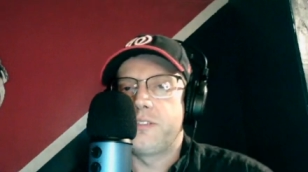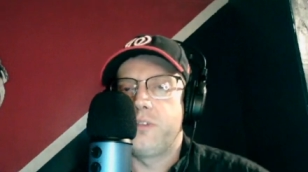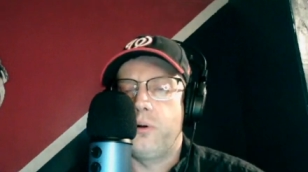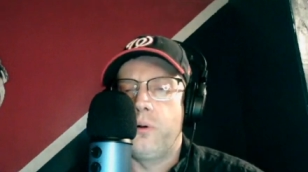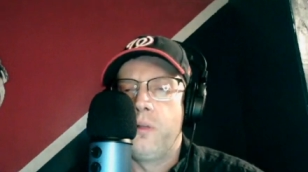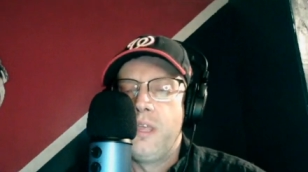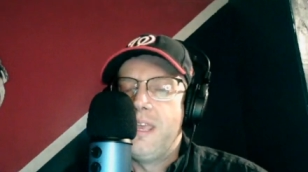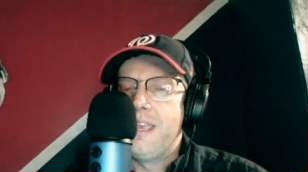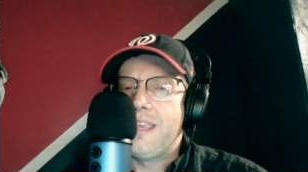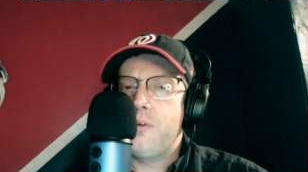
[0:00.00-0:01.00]
So
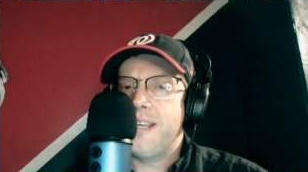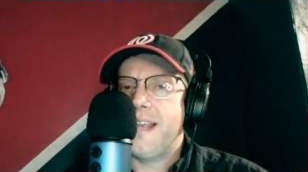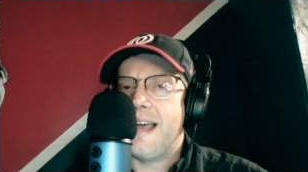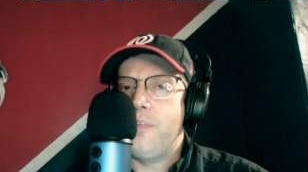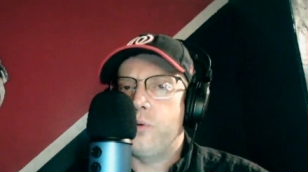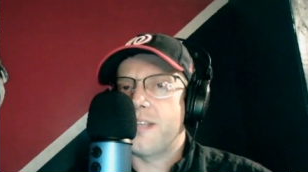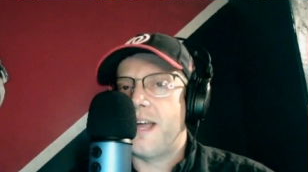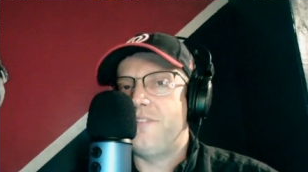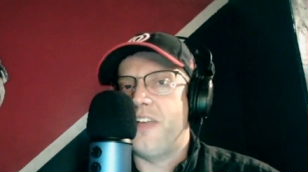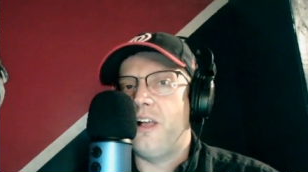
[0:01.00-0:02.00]
he was a guy that was
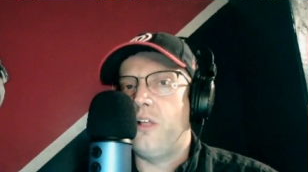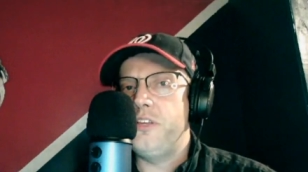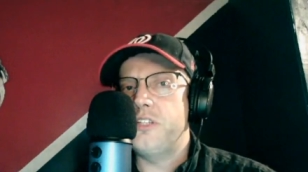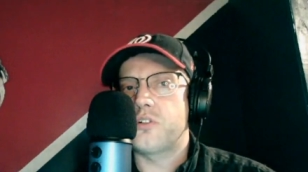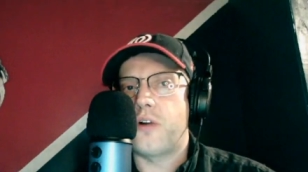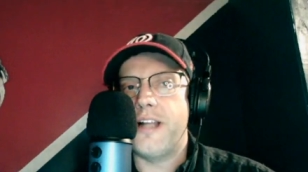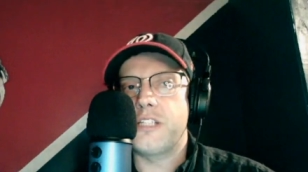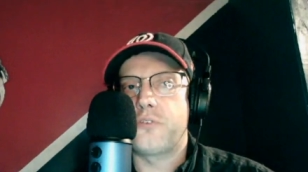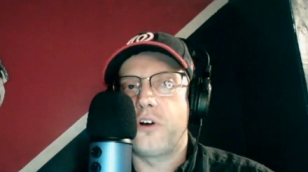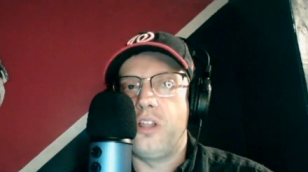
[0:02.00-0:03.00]
kind of a healthy
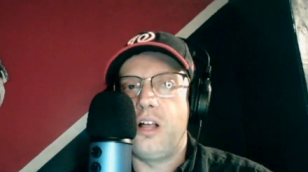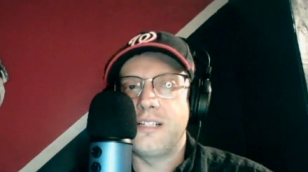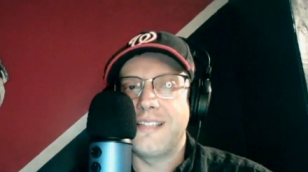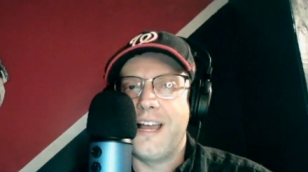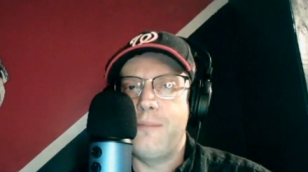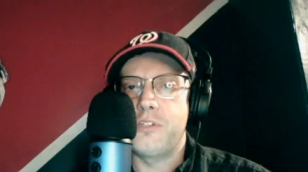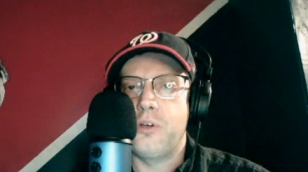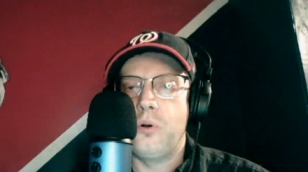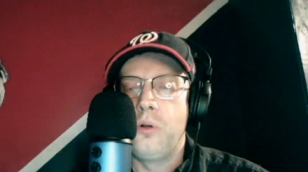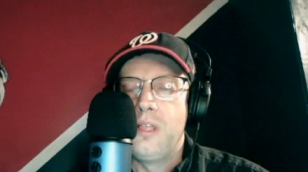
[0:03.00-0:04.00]
scratch for a long time.
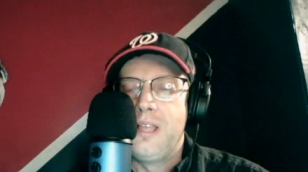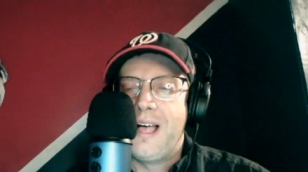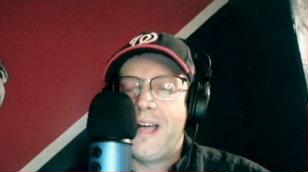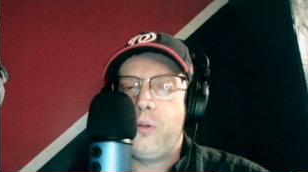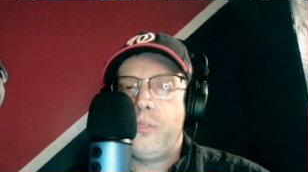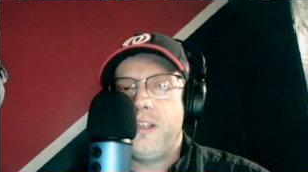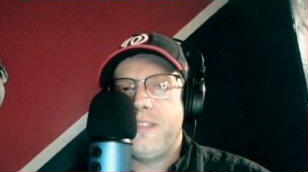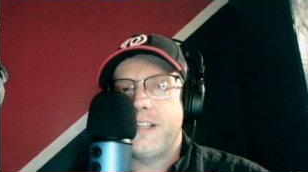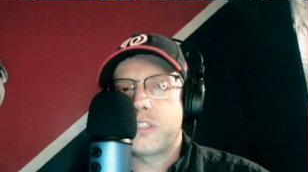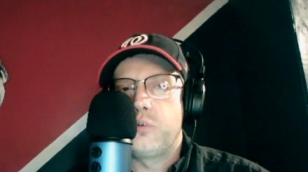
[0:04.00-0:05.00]
So I don't think
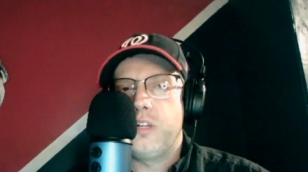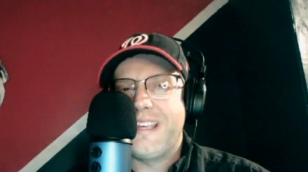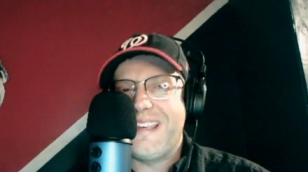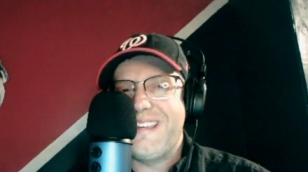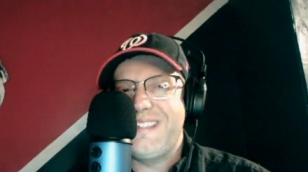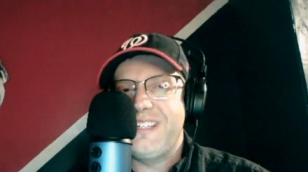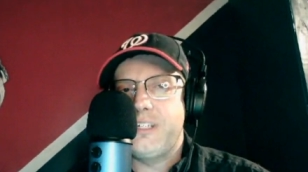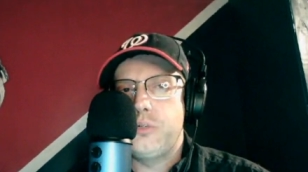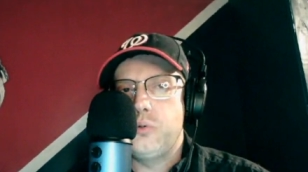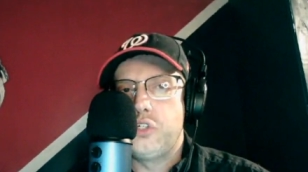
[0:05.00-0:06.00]
that it's really easy
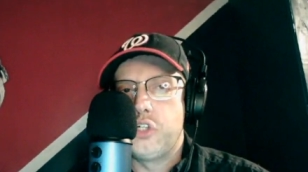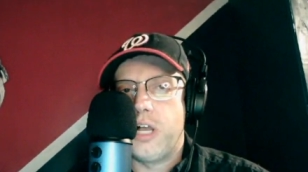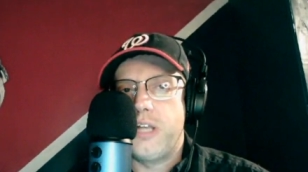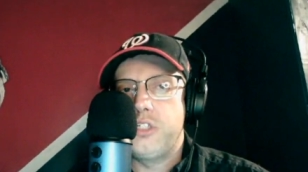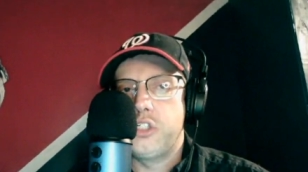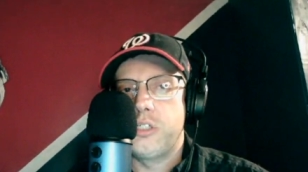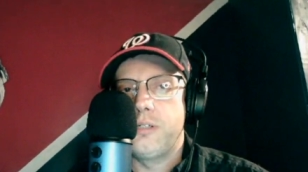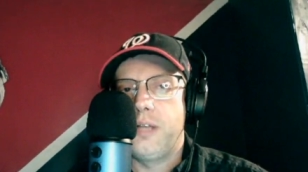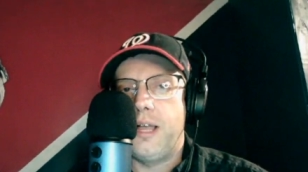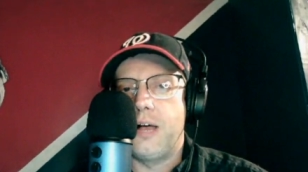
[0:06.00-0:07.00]
to judge
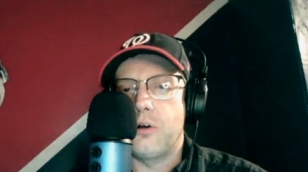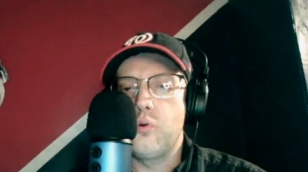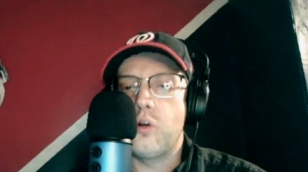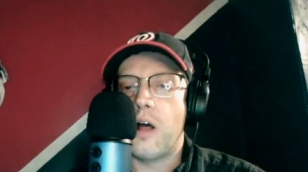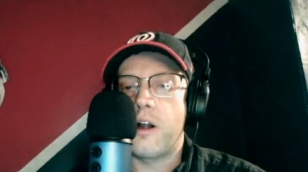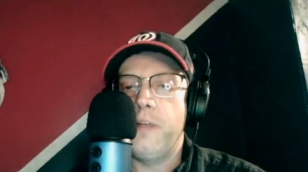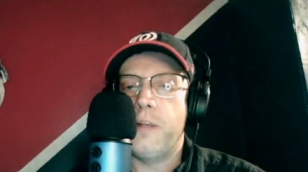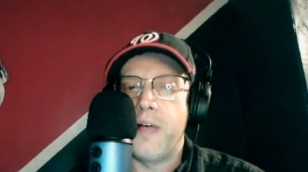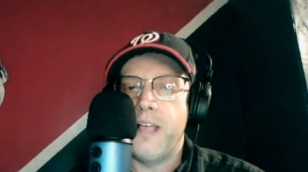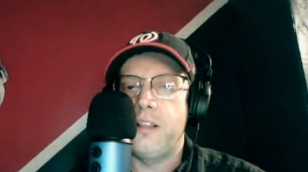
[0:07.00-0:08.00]
who Connor
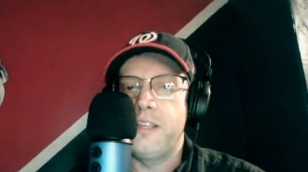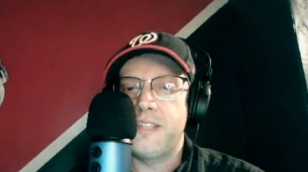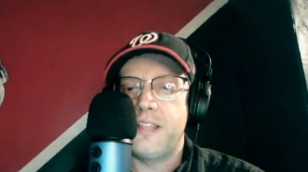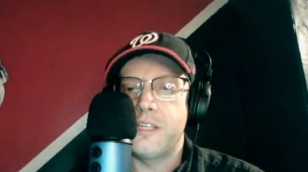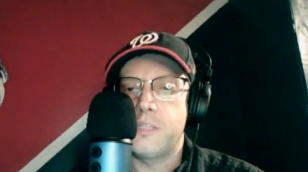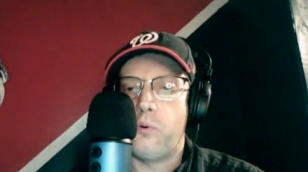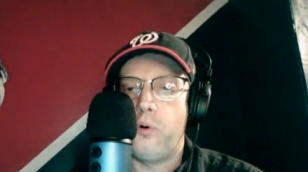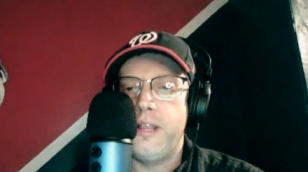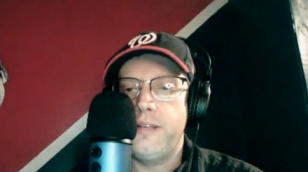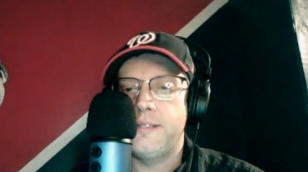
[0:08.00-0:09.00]
McMichael is at this
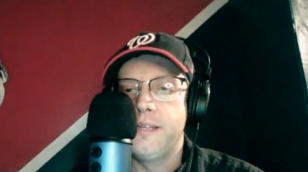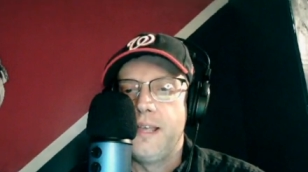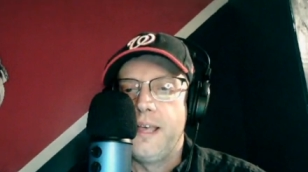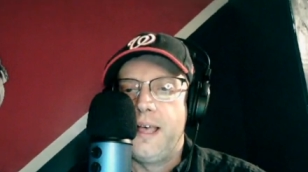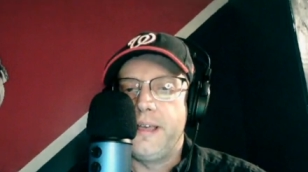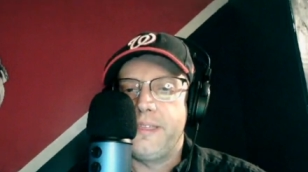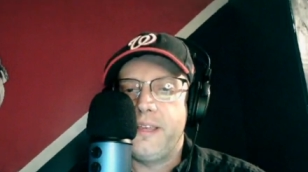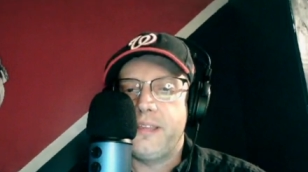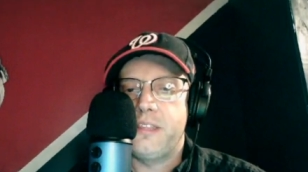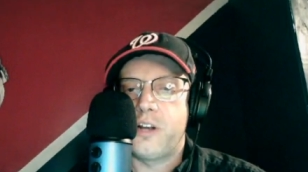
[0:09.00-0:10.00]
point. I
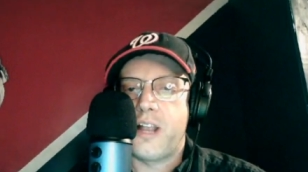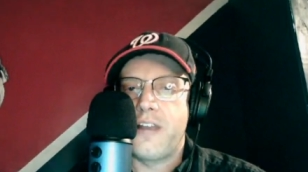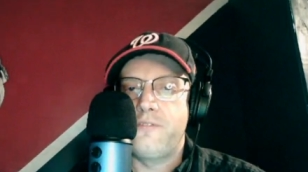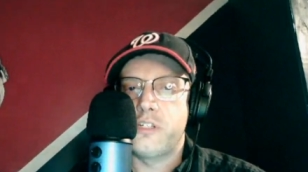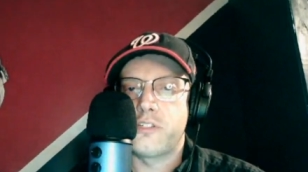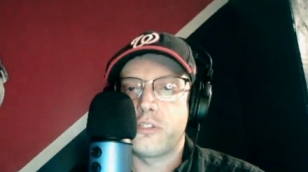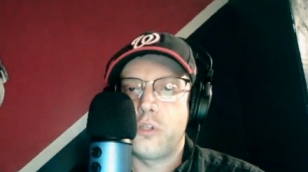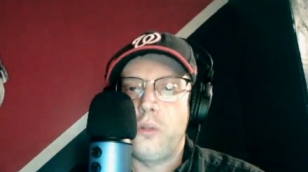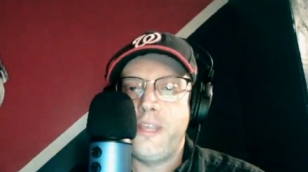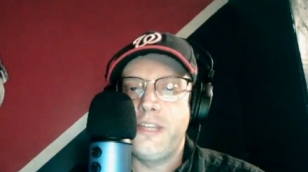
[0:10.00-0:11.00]
think that they're kind of just
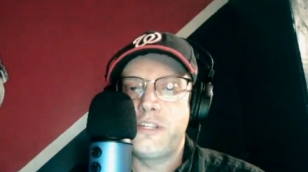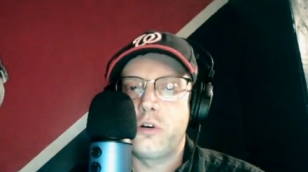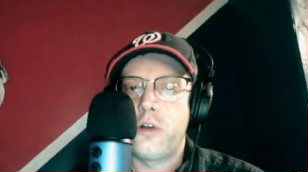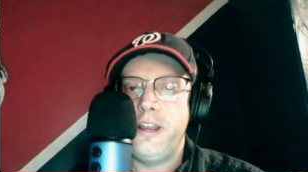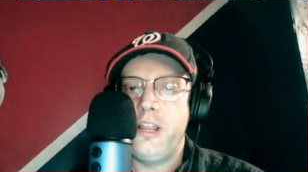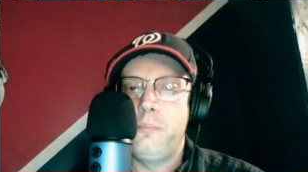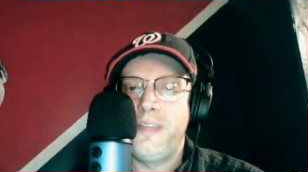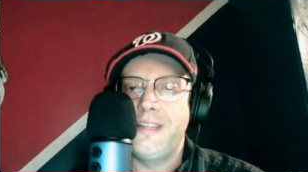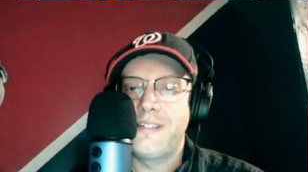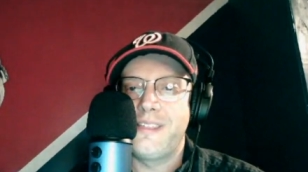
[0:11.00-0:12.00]
slowly integrating him
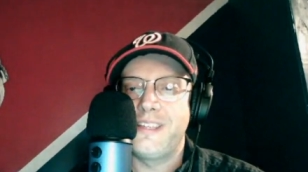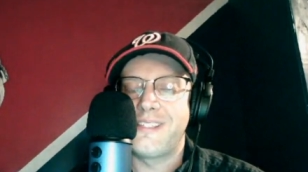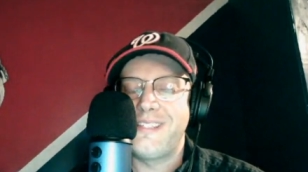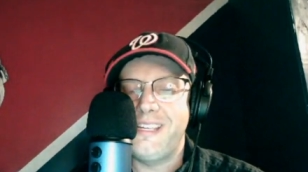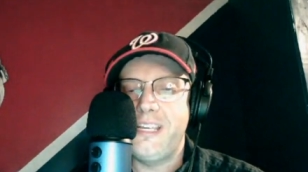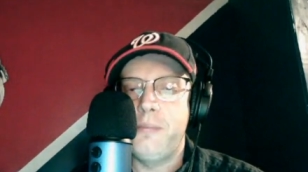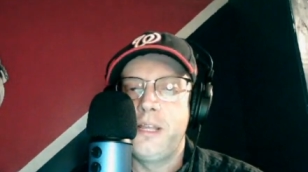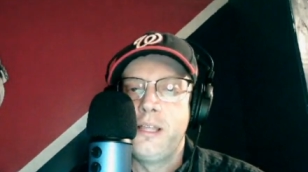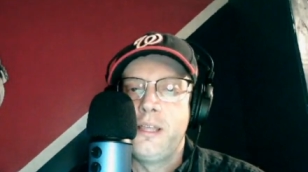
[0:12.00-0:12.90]
into this team.